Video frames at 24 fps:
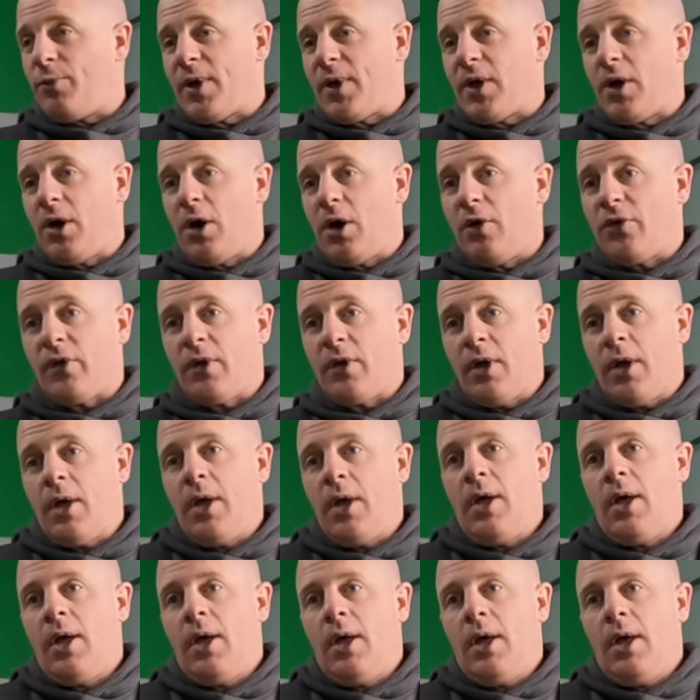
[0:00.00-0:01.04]
because
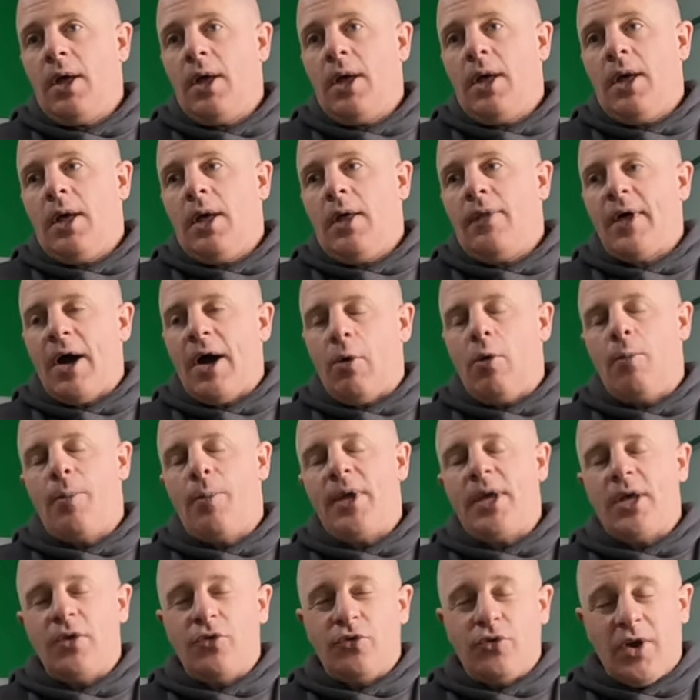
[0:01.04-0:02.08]
that will
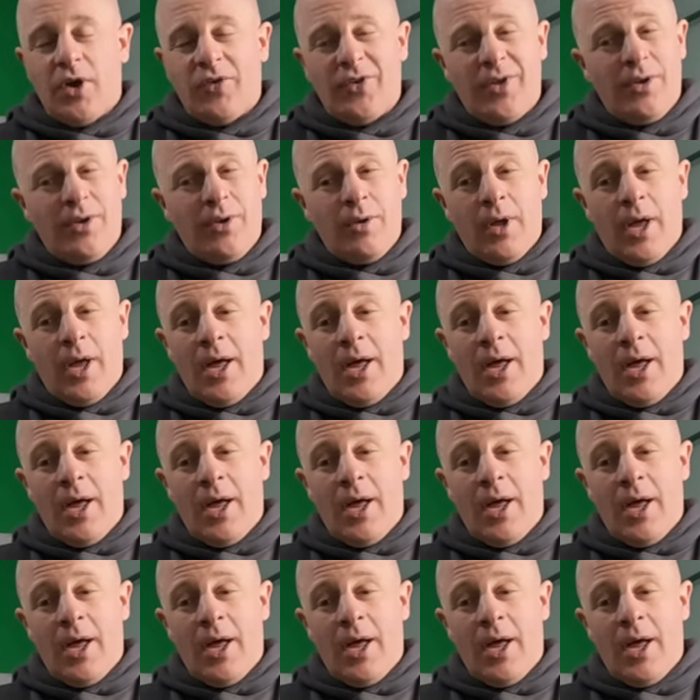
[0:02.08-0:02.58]
be interesting.